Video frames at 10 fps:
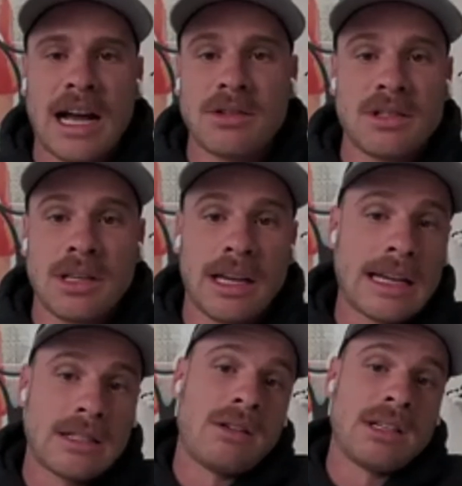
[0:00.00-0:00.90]
I was just
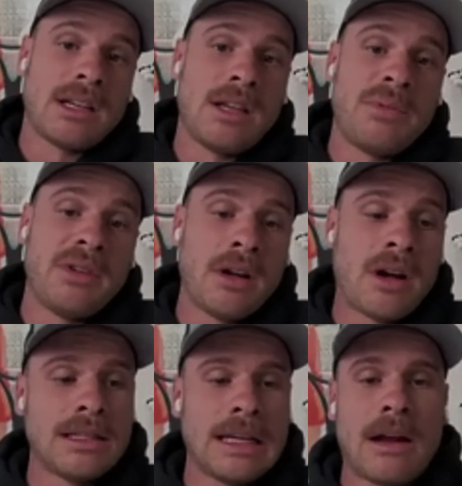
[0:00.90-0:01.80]
like, as long as I keep putting
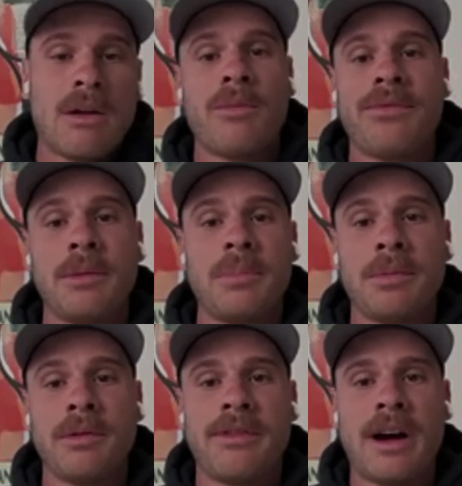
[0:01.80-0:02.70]
content out, hopefully
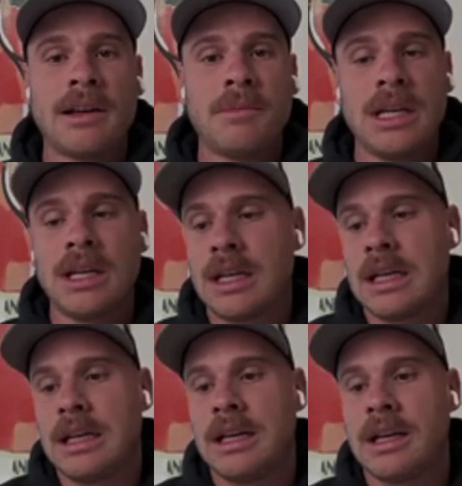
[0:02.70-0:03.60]
people find me.
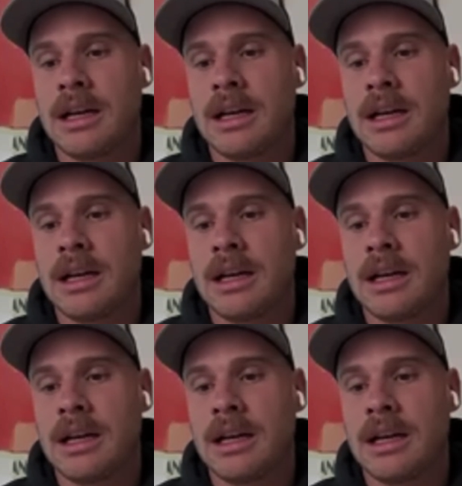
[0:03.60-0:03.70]
And